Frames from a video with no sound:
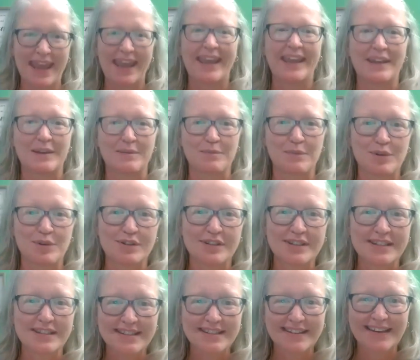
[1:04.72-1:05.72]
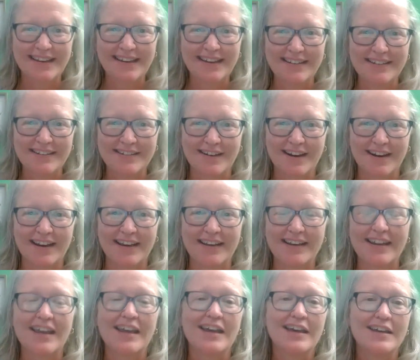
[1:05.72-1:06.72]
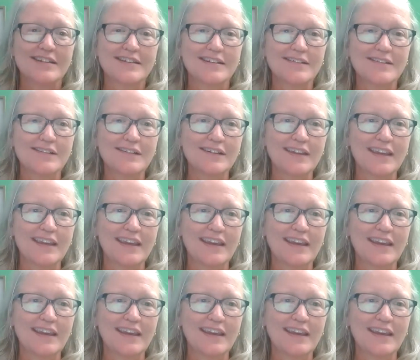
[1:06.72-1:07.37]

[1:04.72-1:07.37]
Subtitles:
Animals. That's right. So look